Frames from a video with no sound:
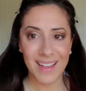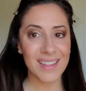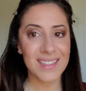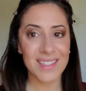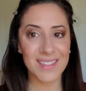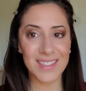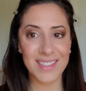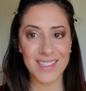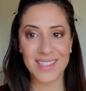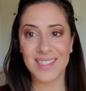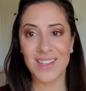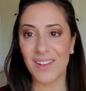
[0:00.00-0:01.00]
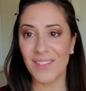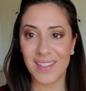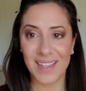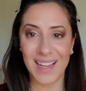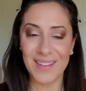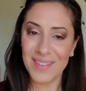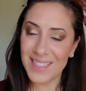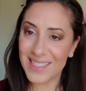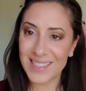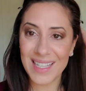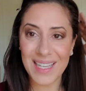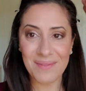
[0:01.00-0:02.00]
and so this just solved it. I might
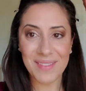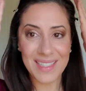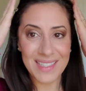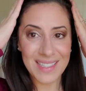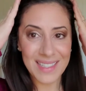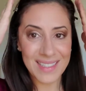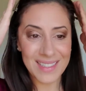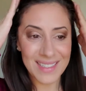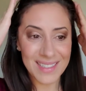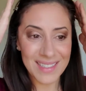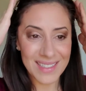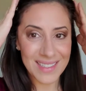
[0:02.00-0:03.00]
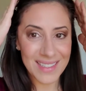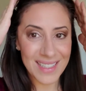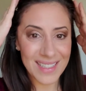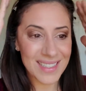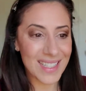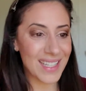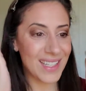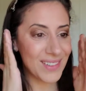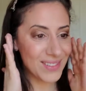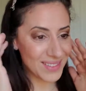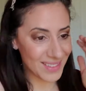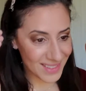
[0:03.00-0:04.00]
just keep these in. It's
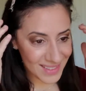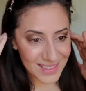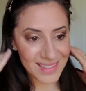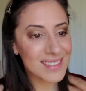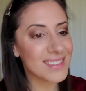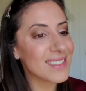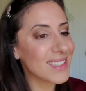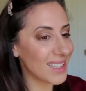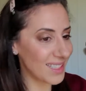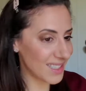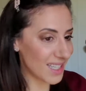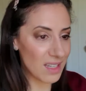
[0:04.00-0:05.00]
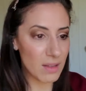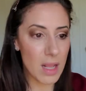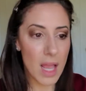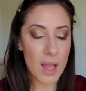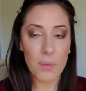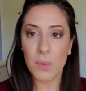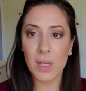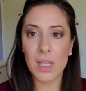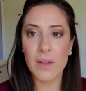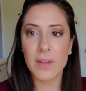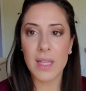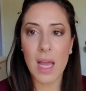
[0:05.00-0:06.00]
cute. It's cute. I'm really
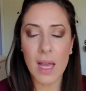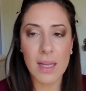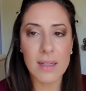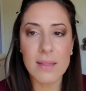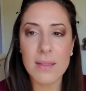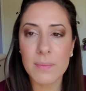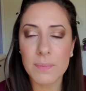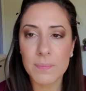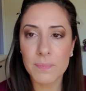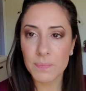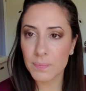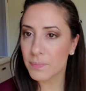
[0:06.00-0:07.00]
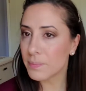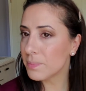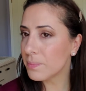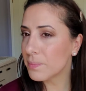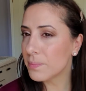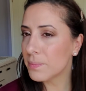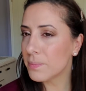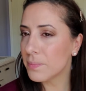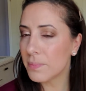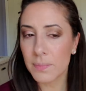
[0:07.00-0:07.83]
loving the eyes. I